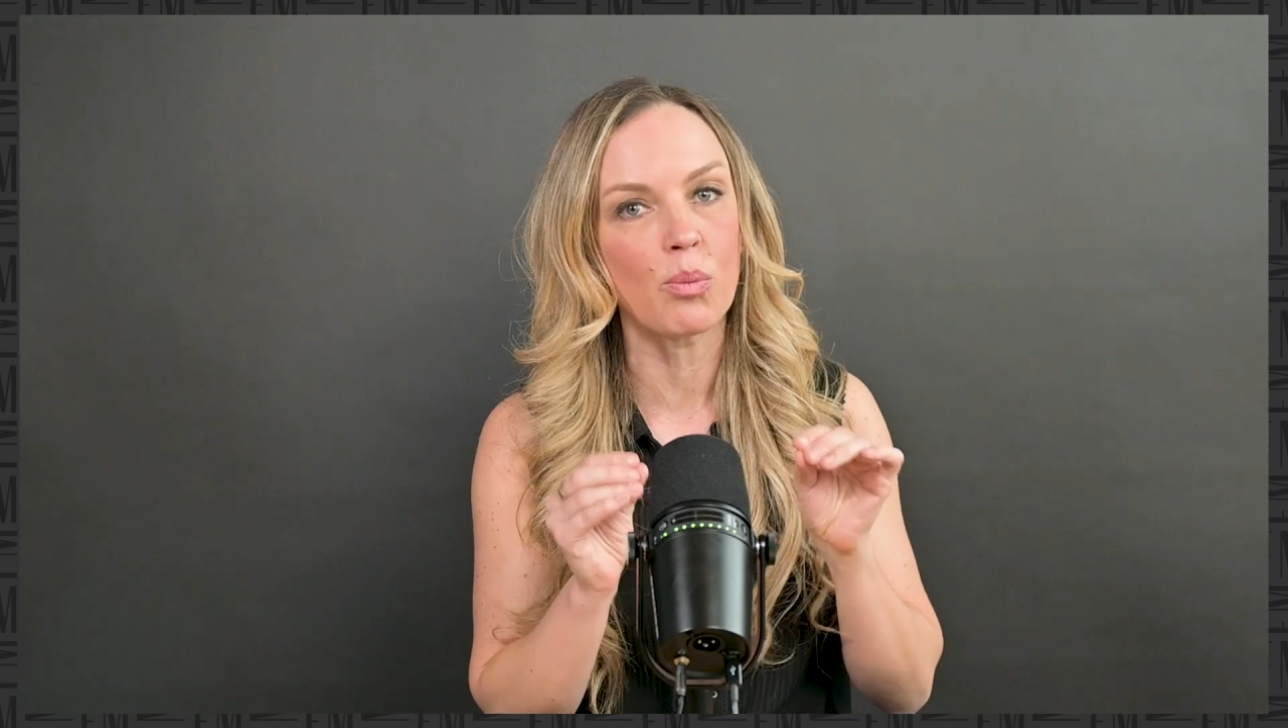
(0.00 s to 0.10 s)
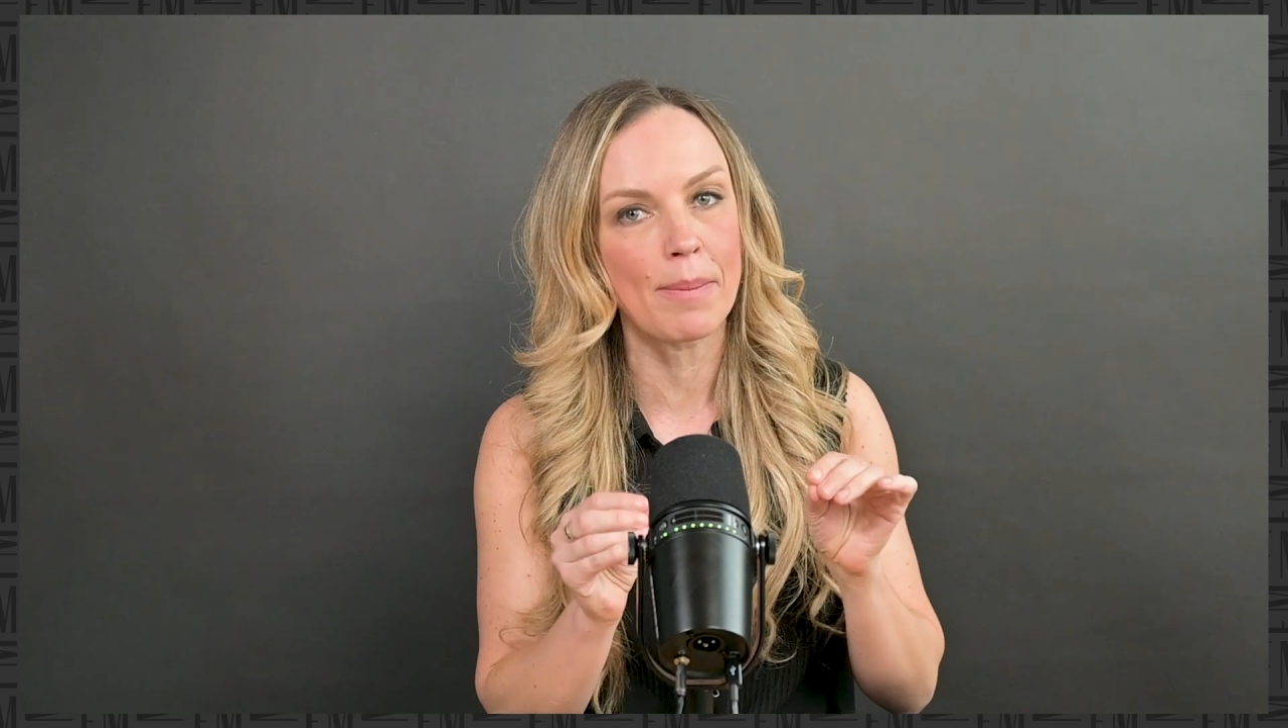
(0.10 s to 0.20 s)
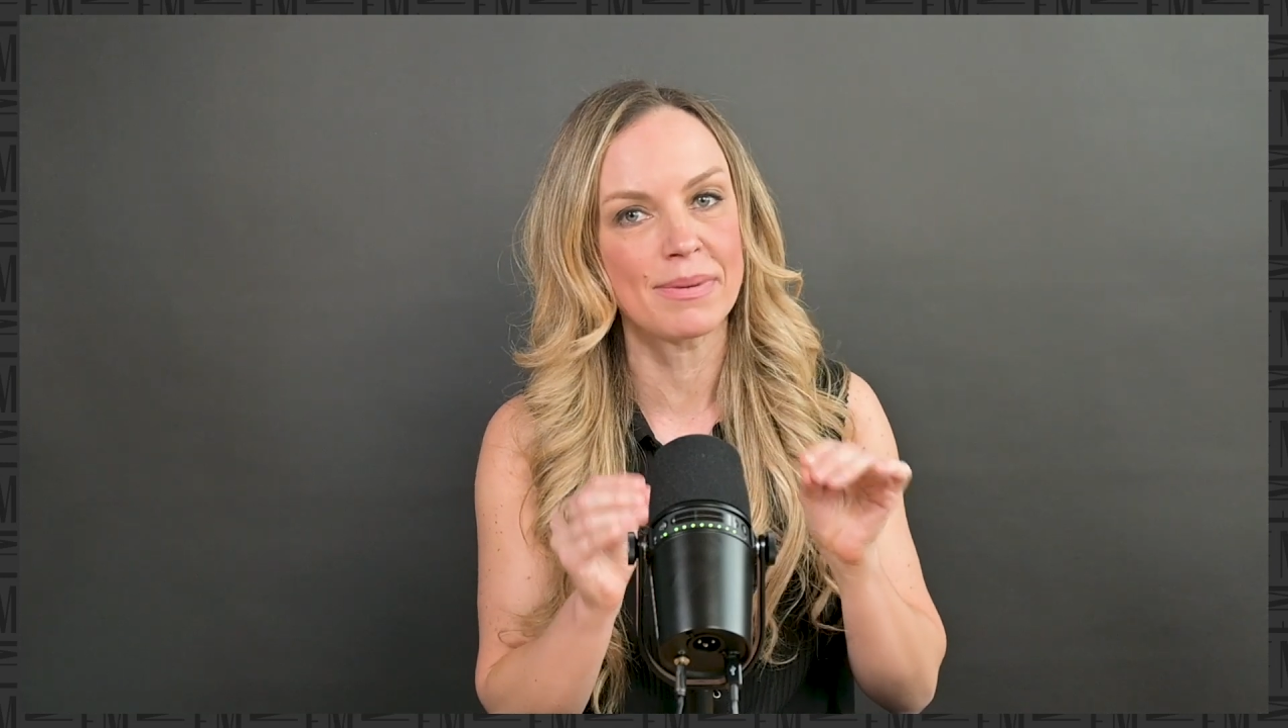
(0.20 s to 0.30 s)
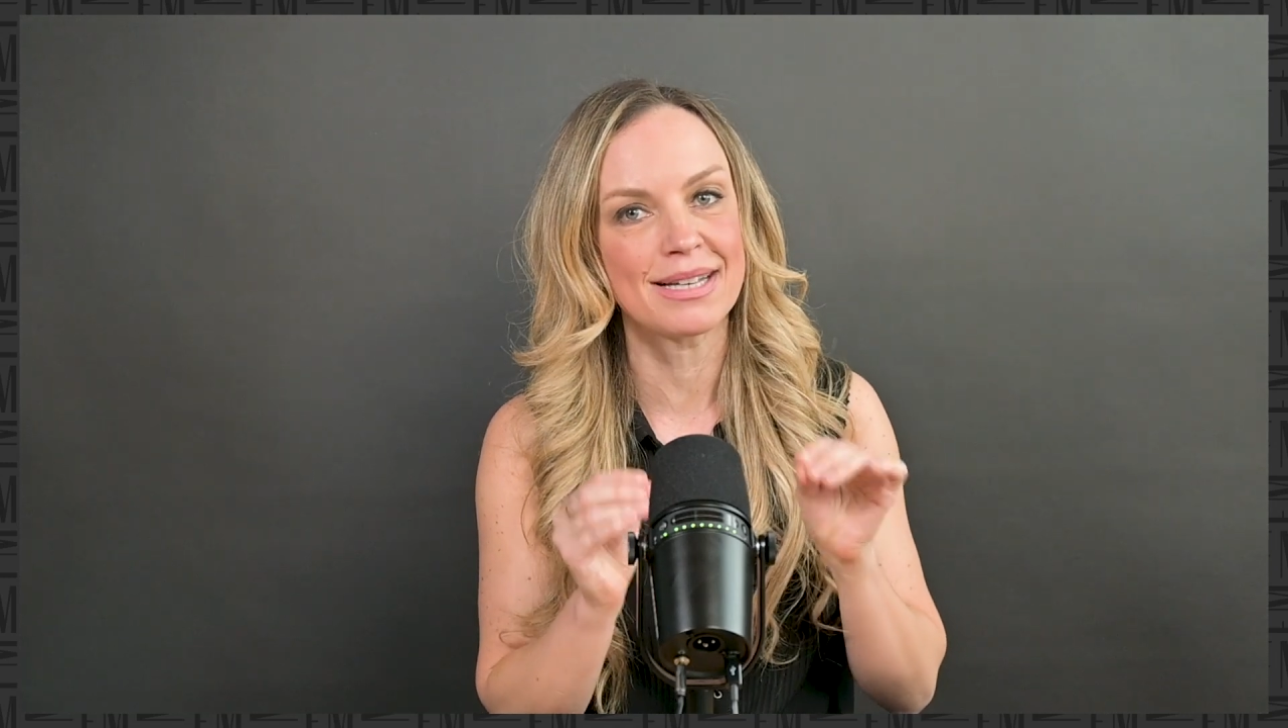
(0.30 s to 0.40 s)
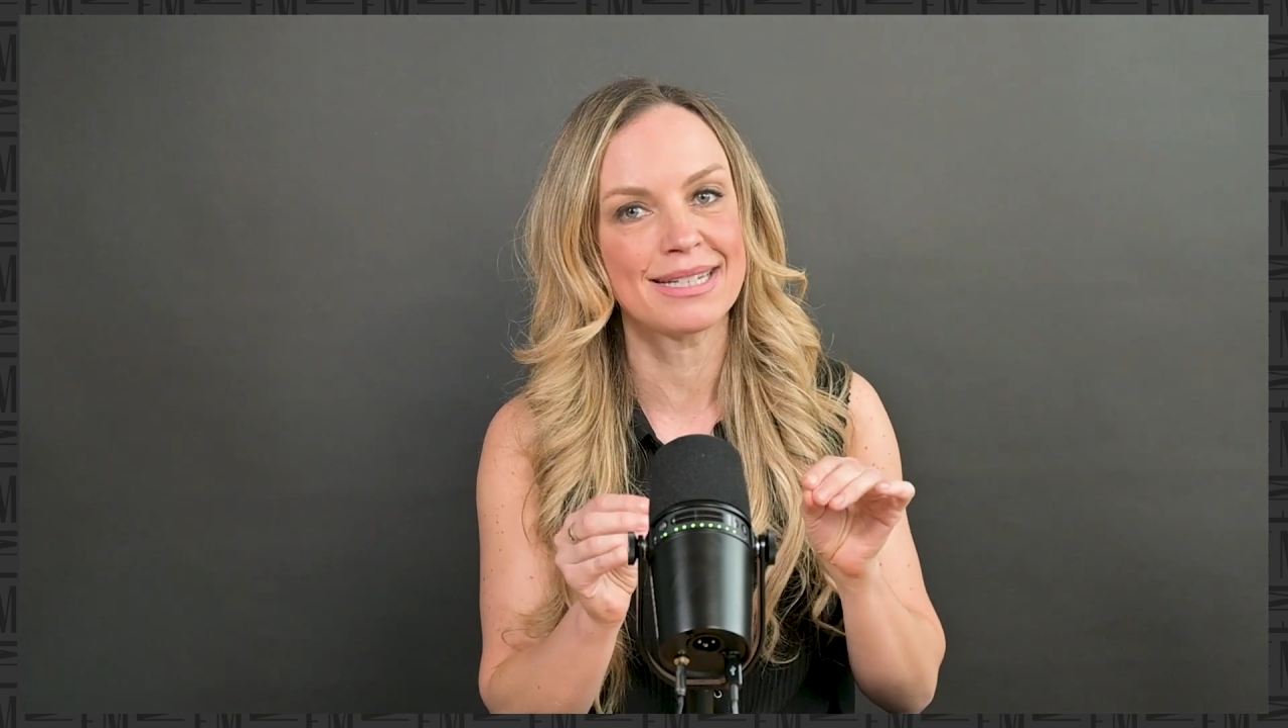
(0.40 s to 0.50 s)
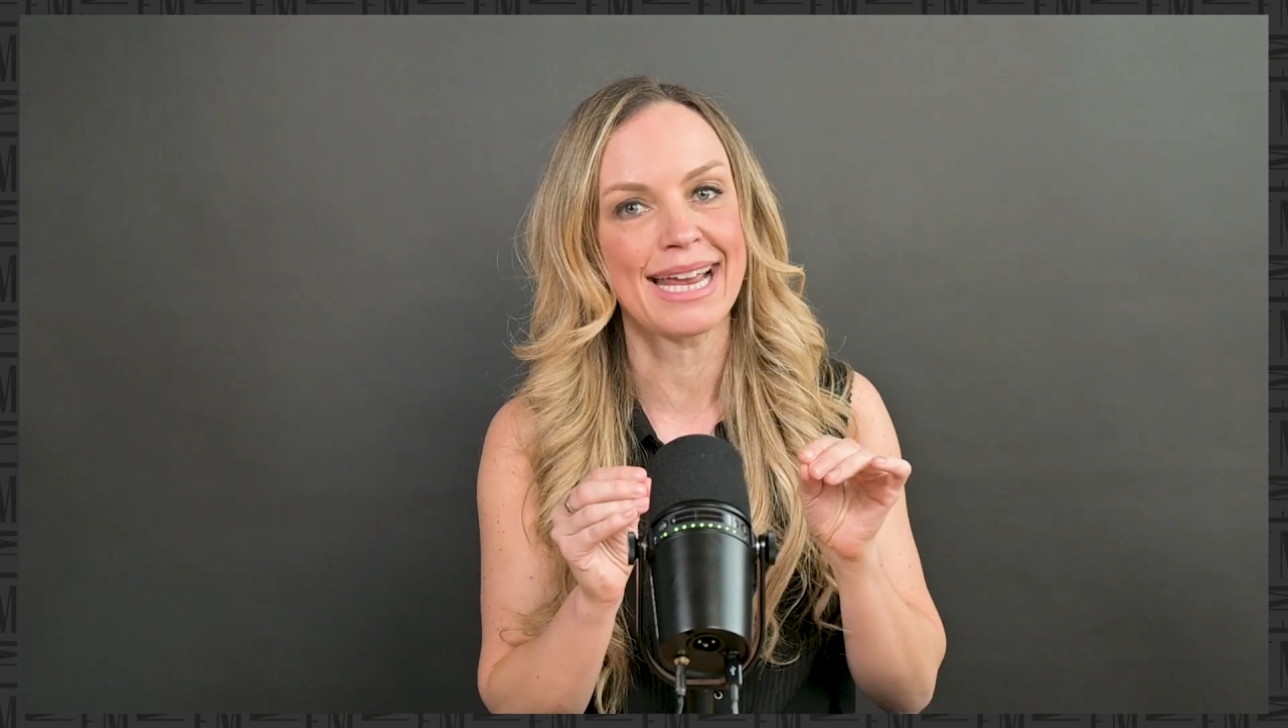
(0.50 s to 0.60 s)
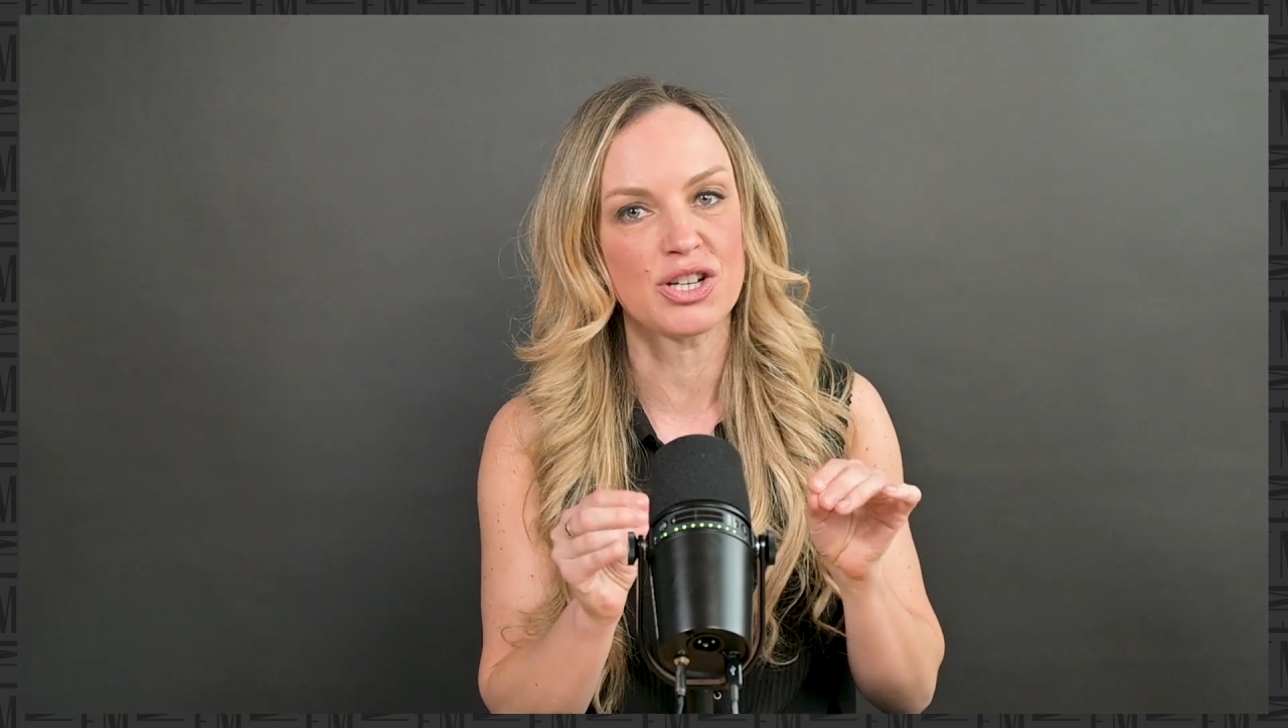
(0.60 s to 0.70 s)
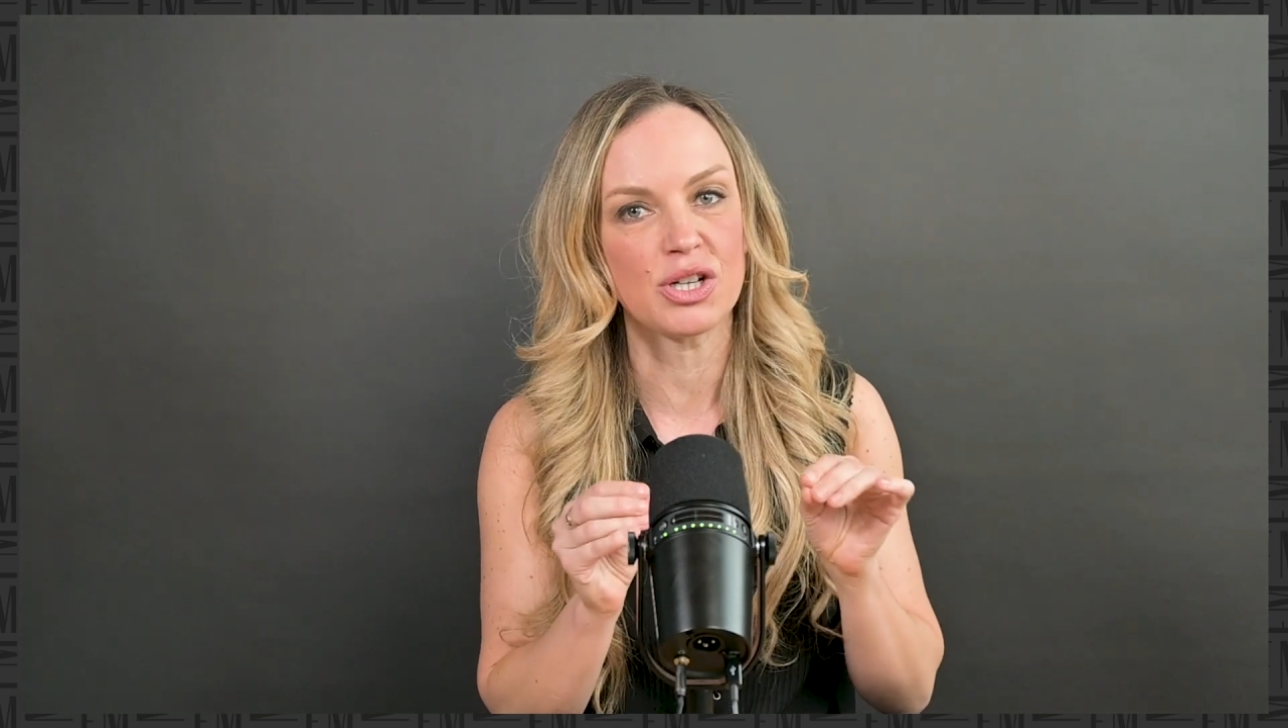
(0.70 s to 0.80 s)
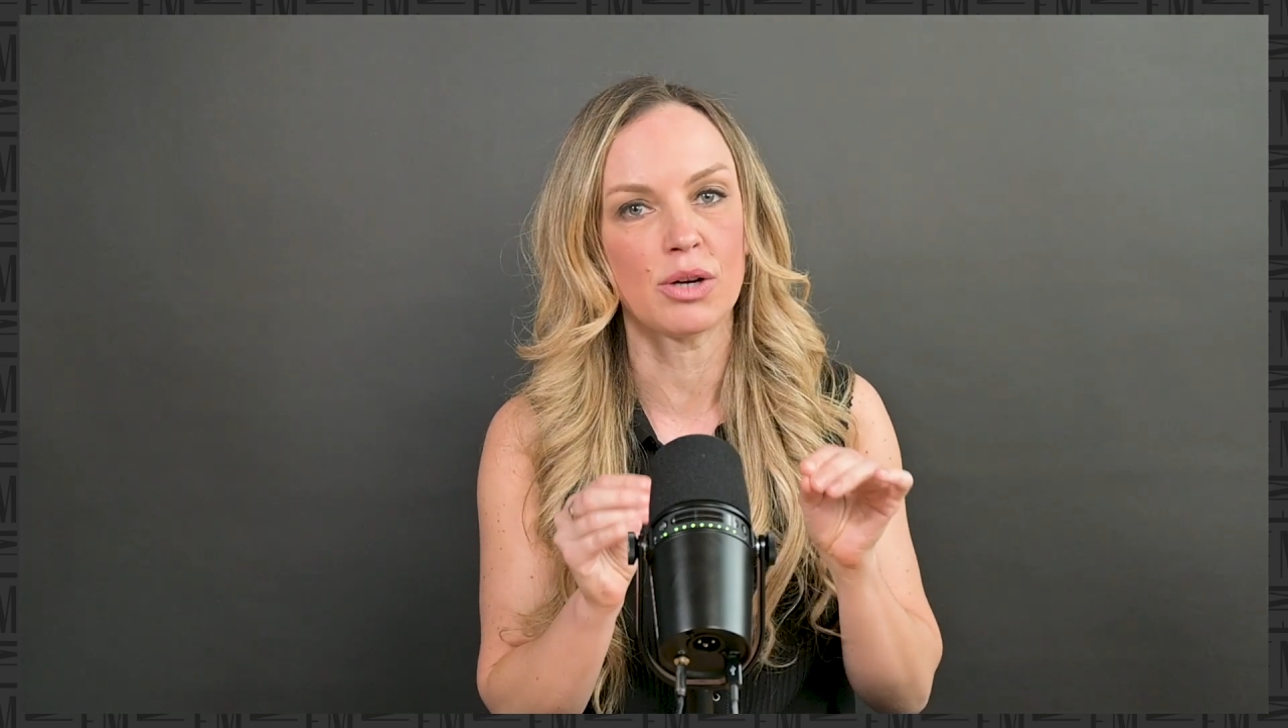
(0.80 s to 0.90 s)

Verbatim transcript: representation